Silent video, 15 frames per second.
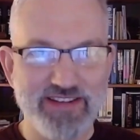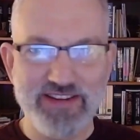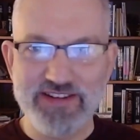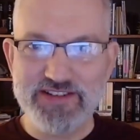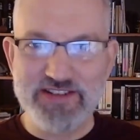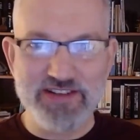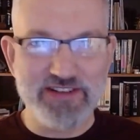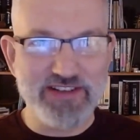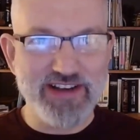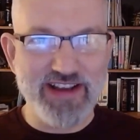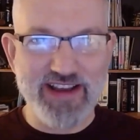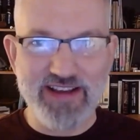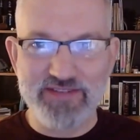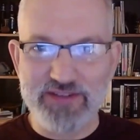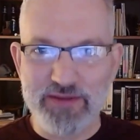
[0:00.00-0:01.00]
you're still gonna
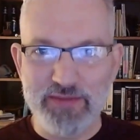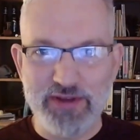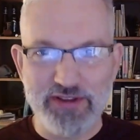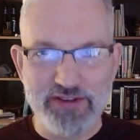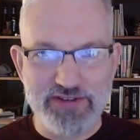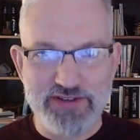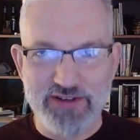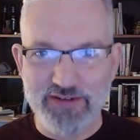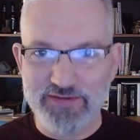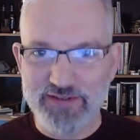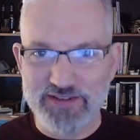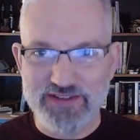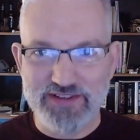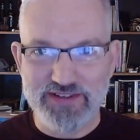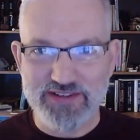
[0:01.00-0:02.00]
have to mill the
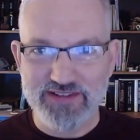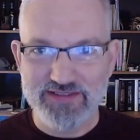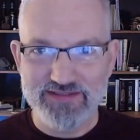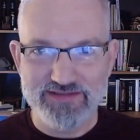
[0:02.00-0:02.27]
surface.